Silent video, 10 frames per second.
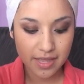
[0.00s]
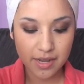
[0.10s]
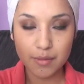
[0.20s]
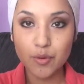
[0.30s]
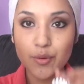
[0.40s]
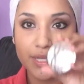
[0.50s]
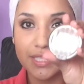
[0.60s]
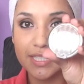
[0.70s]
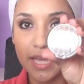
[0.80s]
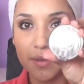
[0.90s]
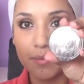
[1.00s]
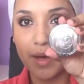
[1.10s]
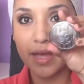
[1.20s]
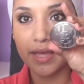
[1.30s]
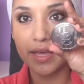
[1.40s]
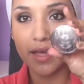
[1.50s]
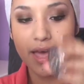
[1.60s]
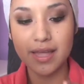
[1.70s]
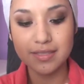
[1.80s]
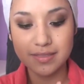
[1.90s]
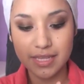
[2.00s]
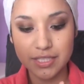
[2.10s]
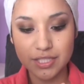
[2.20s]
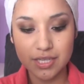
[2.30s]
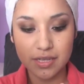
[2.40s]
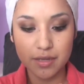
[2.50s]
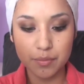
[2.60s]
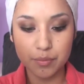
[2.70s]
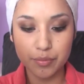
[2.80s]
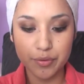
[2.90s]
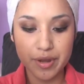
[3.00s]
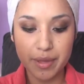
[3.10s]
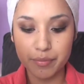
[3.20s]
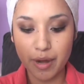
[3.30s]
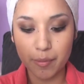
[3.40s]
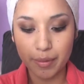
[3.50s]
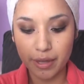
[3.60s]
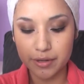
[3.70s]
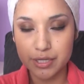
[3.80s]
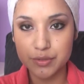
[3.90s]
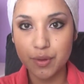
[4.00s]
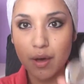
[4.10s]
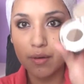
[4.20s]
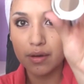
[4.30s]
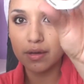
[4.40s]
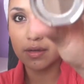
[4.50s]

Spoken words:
Now I'm going to take my Anastasia Brunette Brow Powder Duo.